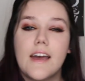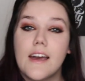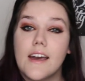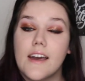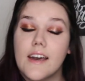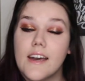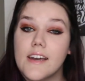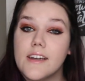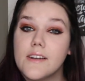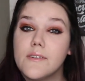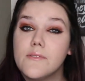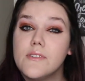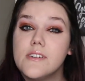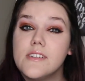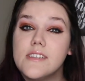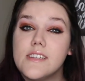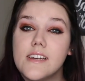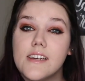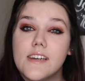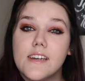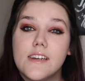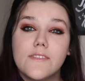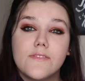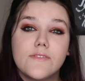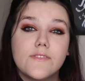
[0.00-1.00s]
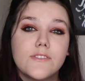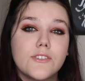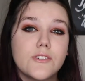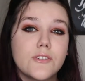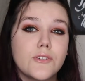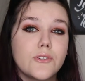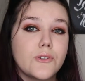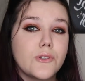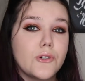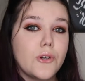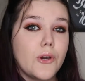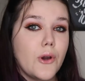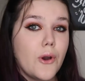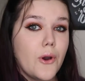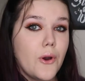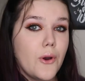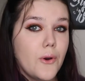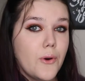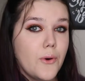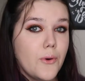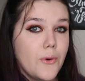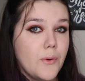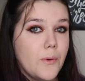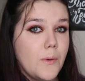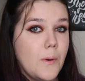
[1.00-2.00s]
I would have to
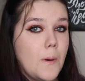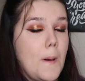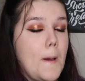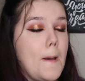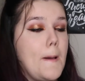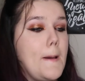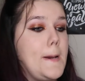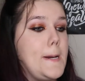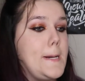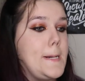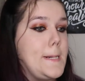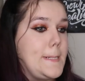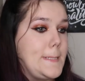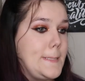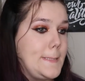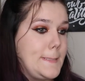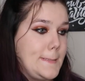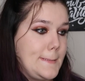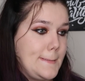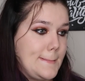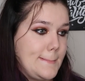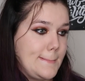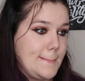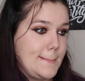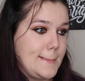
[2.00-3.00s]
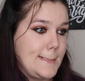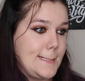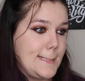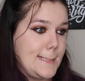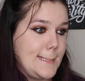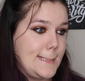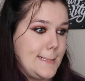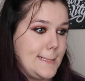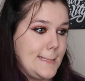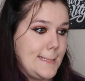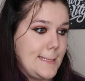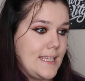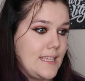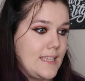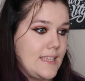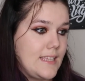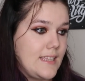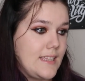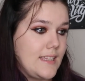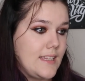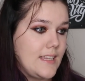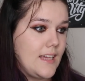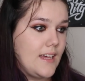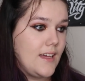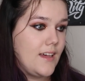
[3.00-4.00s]
go with
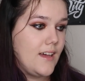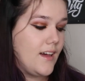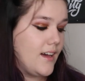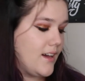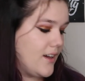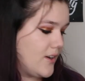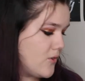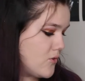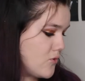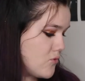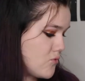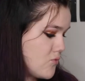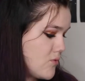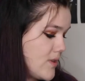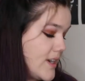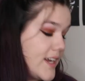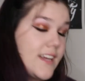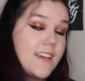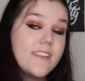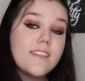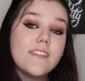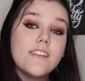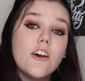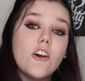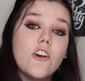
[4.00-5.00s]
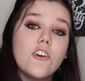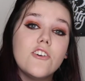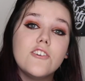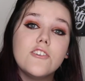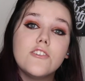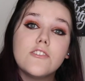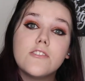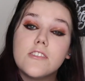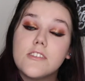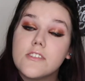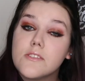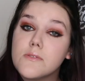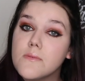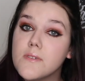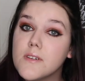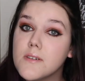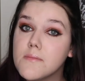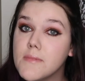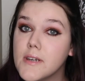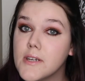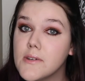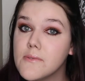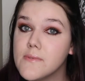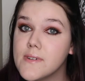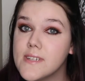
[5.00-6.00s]
Rain the Earth is one of
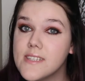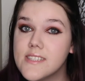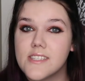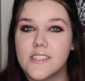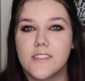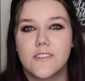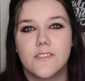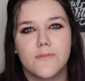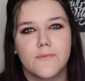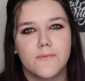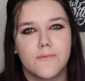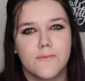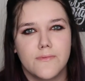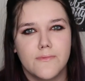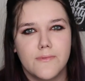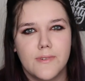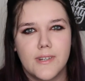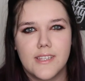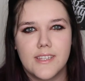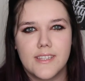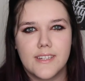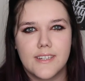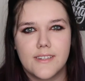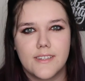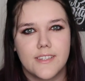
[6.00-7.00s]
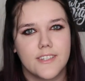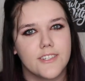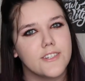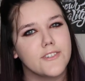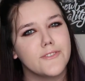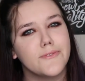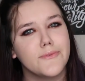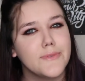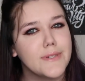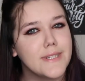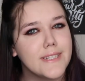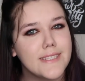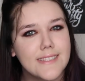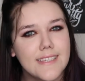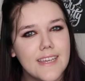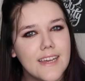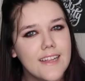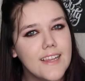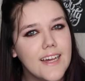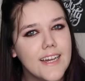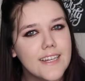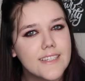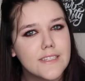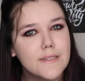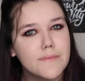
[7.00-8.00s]
my recent really good reads. I
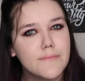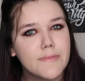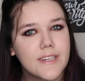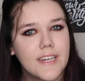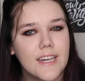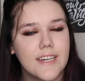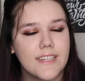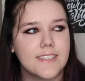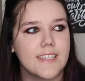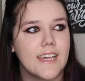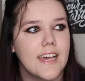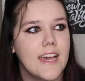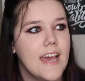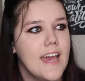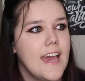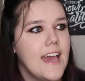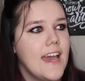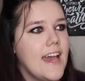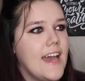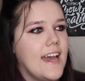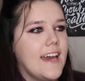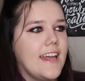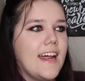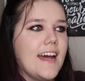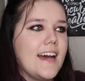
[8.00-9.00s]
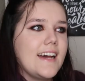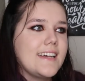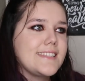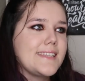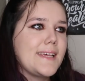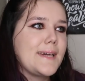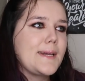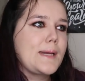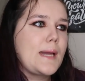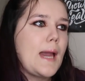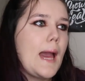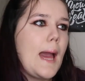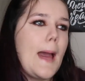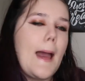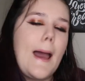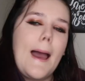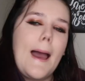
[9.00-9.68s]
liked it because it has like